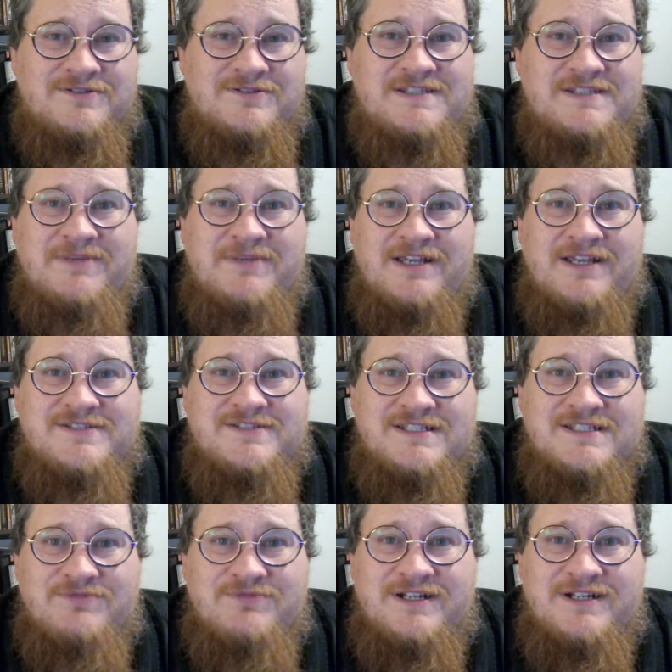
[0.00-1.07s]
somebody else
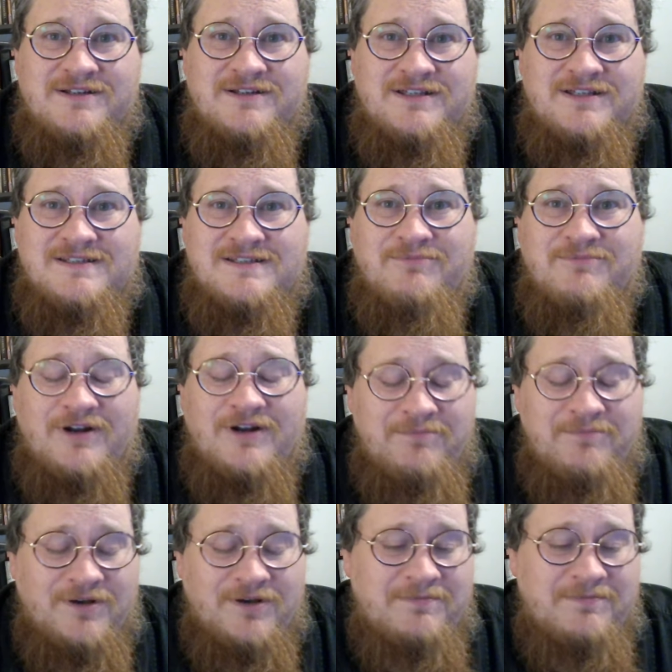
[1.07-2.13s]
that's written a contemporary
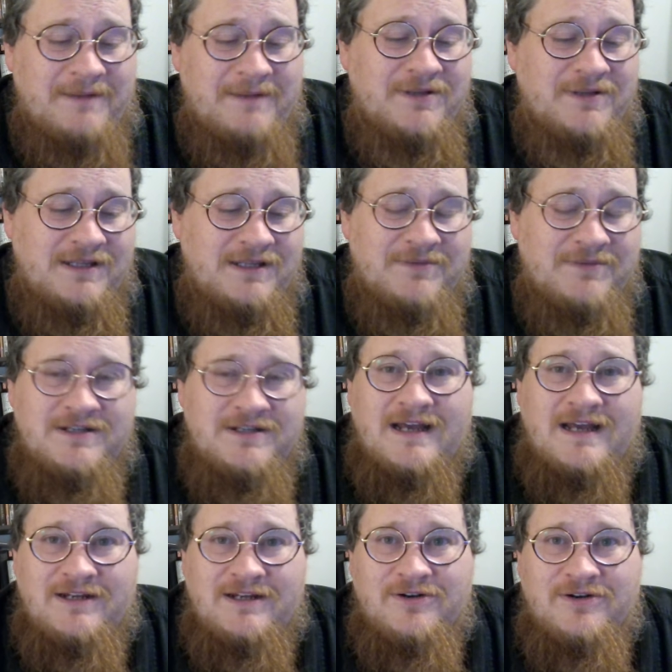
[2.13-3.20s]
book by Billy, but
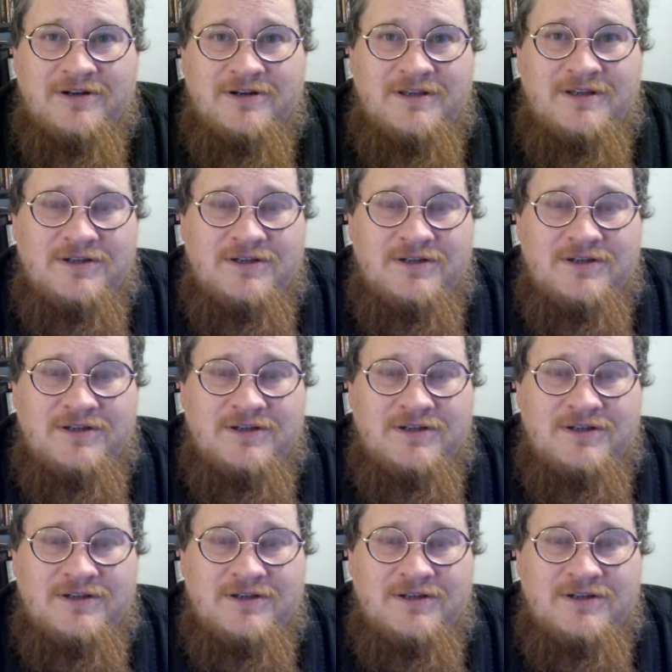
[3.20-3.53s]
not here